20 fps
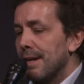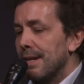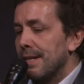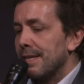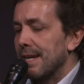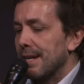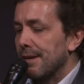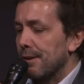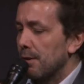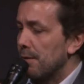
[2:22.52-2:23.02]

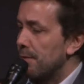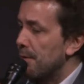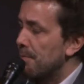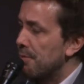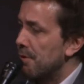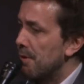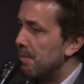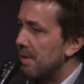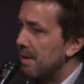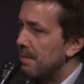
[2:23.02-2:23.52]
tackle the
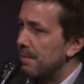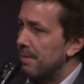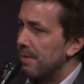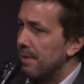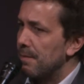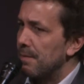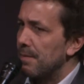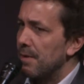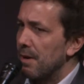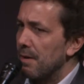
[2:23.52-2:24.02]
problem
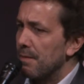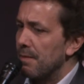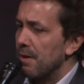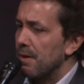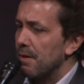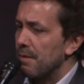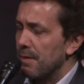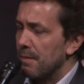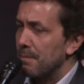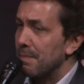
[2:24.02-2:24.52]
from
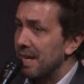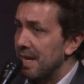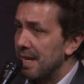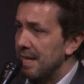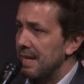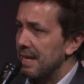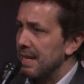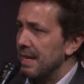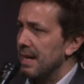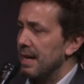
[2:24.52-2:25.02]
the
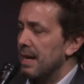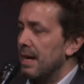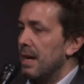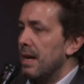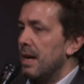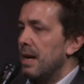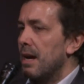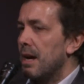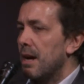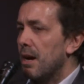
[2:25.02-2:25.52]
beginning.
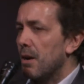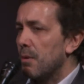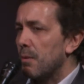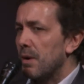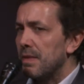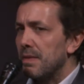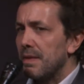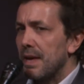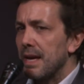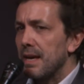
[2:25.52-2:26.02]

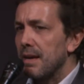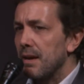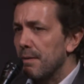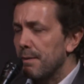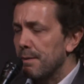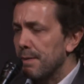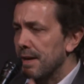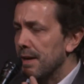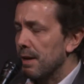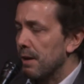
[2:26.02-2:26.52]
When they
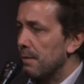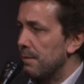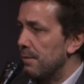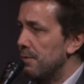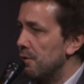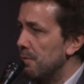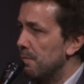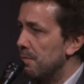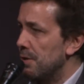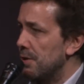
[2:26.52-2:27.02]
think of
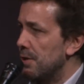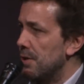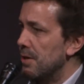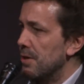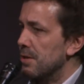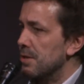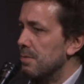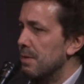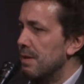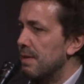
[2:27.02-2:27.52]
new
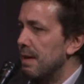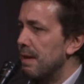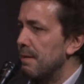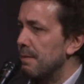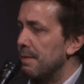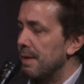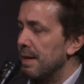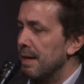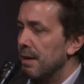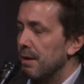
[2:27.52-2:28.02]
products, when they
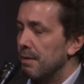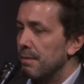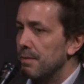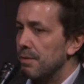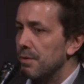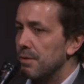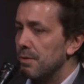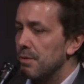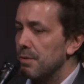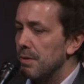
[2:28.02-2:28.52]
think of
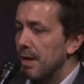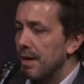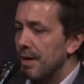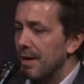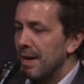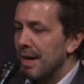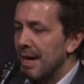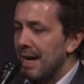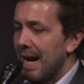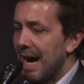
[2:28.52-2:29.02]
new
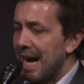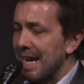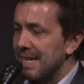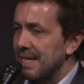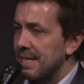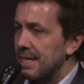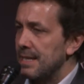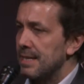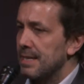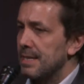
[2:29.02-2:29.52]

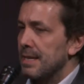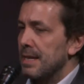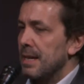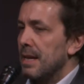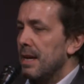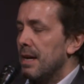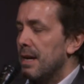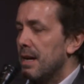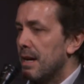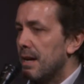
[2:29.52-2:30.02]
ideas,
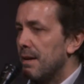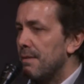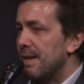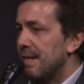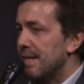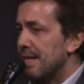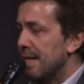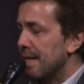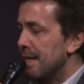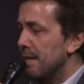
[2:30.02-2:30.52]
they
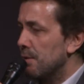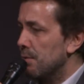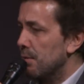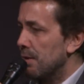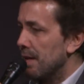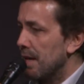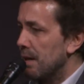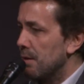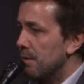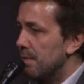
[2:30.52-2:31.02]
take into
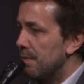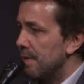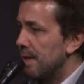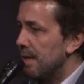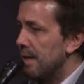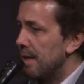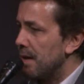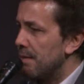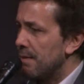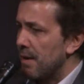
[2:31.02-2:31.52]
account
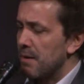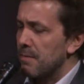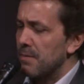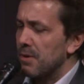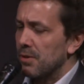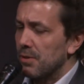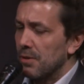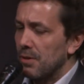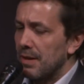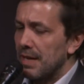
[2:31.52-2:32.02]
the
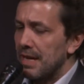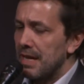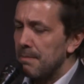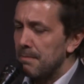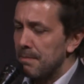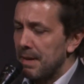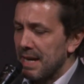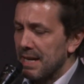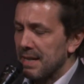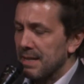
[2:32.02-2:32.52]
environmental
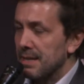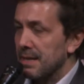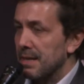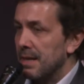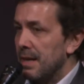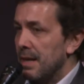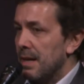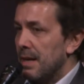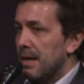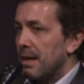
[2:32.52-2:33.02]
impact.
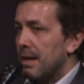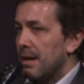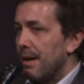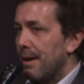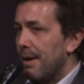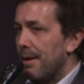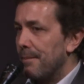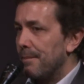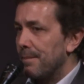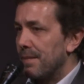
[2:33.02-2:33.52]

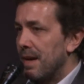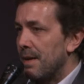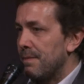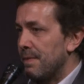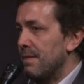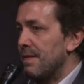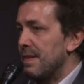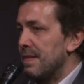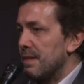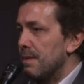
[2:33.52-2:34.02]
I
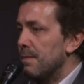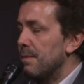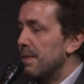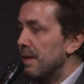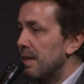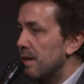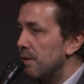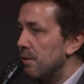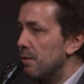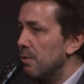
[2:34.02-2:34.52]
think that's
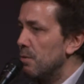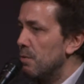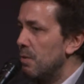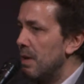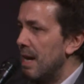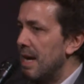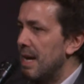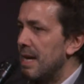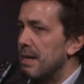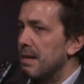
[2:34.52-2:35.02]
something new,
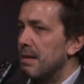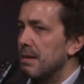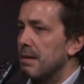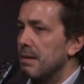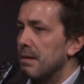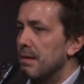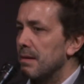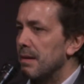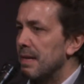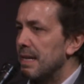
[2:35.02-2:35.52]
and
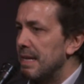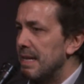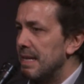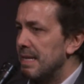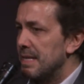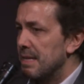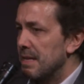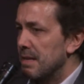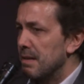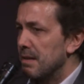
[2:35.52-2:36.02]
it's